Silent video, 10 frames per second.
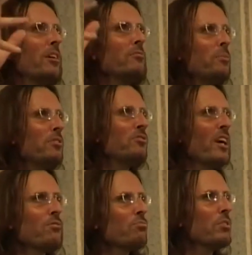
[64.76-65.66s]
over a period of,
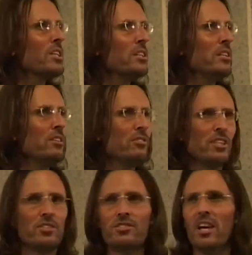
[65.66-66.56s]
say, three years,
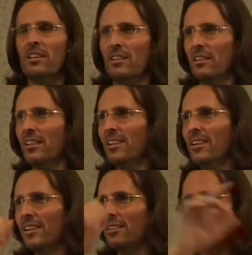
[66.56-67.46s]
each 10.
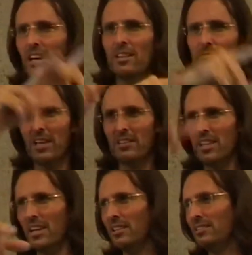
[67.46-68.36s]
10 affect
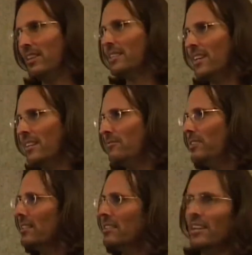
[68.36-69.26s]
10, affect 10,
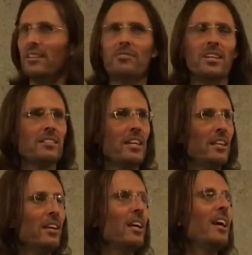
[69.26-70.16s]
affect 10, affect
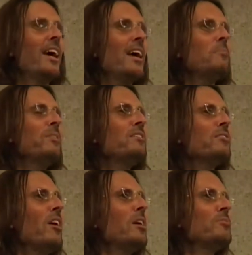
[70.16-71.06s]
10. How many
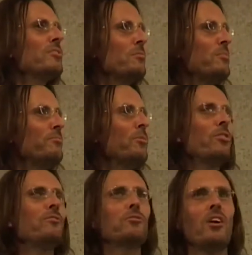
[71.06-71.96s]
times is it before
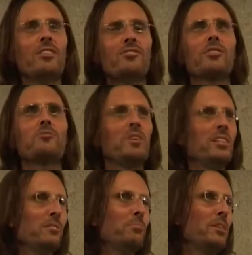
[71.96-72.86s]
you've got 6
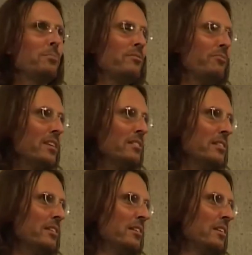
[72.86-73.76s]
billion people
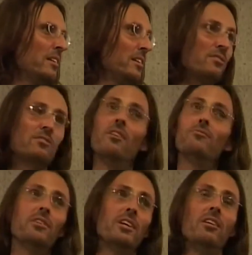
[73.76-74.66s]
affected? It's not
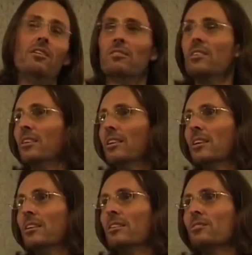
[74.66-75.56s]
very long.
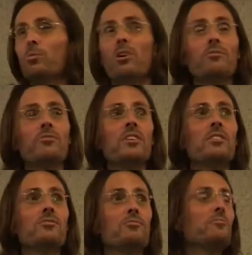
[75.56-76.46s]
12
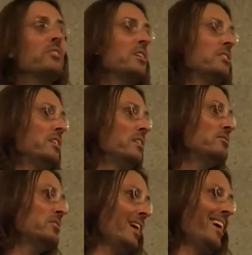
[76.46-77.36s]
years, 15
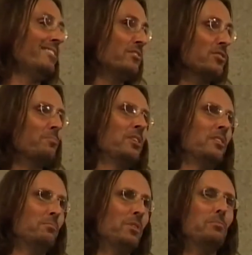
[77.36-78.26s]
years, and 6
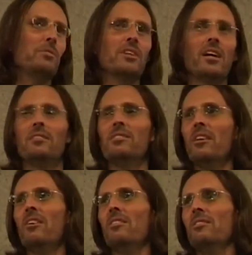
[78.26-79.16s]
billion people are going to
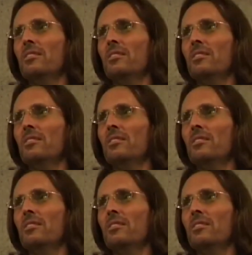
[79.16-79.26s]
know